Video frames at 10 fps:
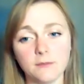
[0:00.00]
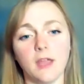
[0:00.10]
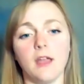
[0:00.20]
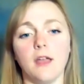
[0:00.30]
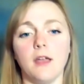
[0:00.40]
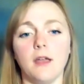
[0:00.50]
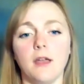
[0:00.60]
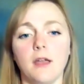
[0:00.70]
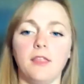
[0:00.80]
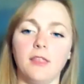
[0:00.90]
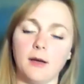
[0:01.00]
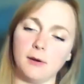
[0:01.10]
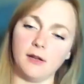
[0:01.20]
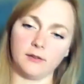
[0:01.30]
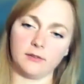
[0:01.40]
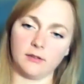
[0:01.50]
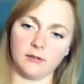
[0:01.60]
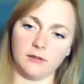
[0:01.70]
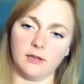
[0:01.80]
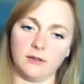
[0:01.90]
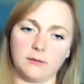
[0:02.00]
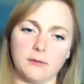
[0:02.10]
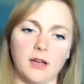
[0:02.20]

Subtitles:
and that person is